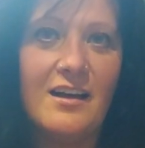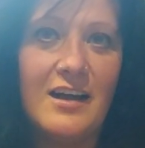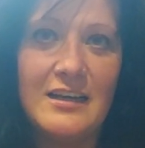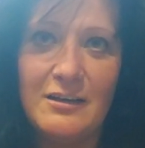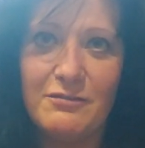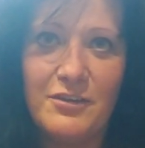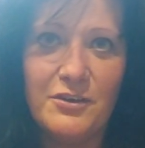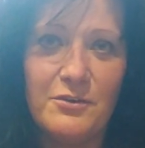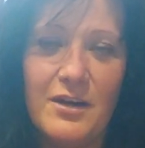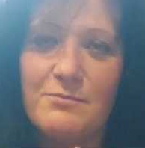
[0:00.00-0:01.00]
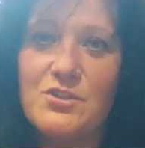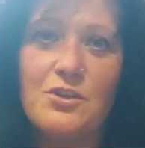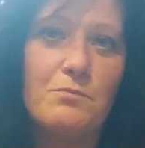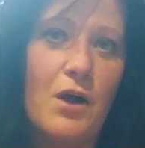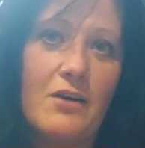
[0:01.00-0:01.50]
I love you. I'm
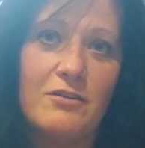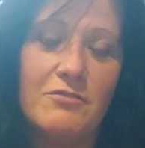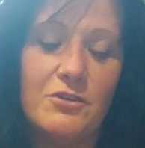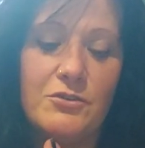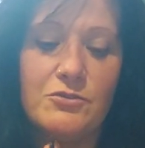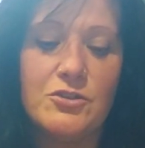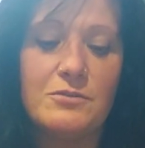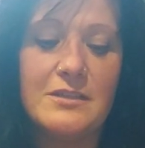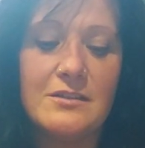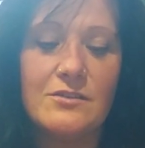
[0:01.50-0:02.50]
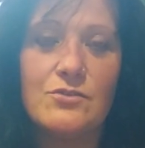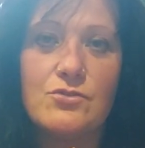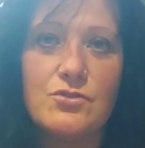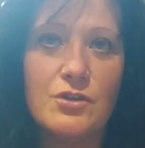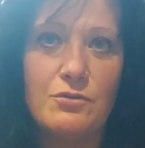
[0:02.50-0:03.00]
so proud of you. You're doing
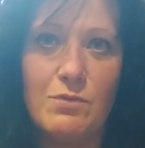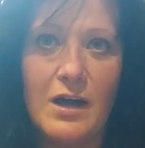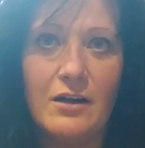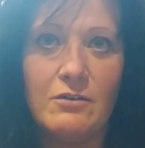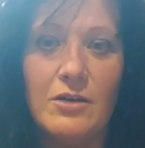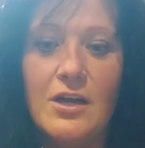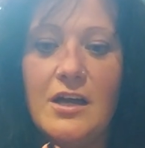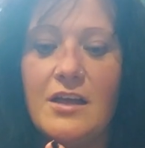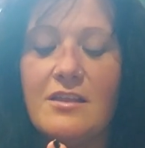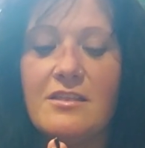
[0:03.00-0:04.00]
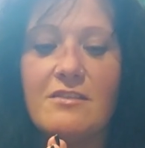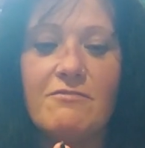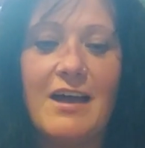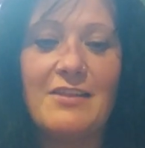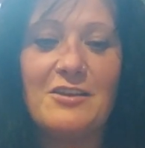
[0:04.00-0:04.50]
so well. The
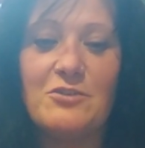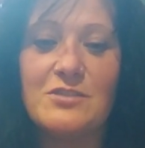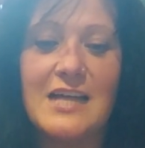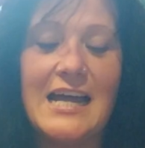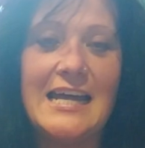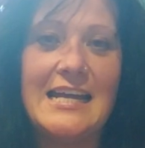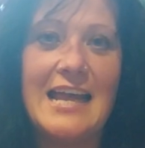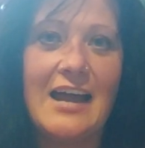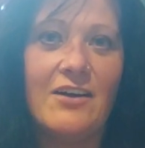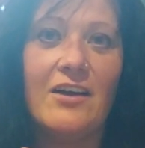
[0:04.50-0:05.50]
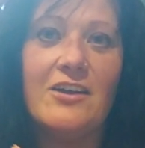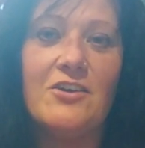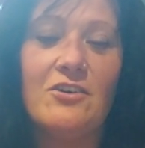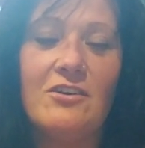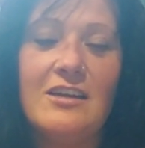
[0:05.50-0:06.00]
fact that you're sat here now,
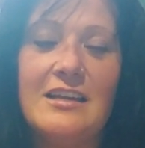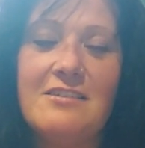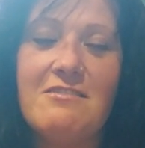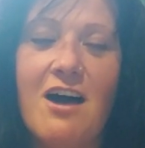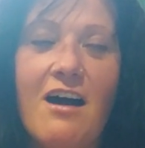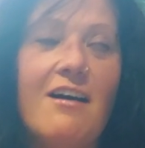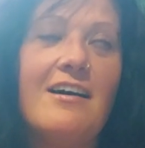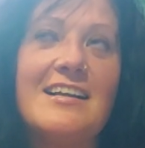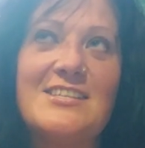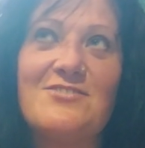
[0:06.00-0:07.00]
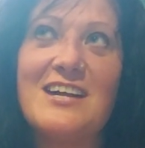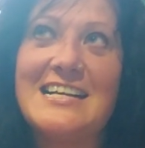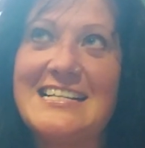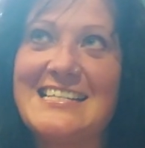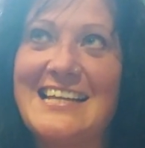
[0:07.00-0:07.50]
your little heart is
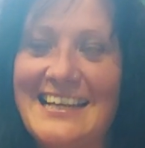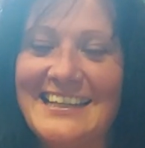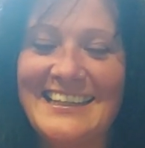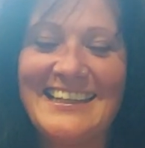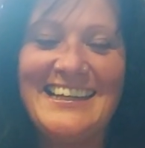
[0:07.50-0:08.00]
racing.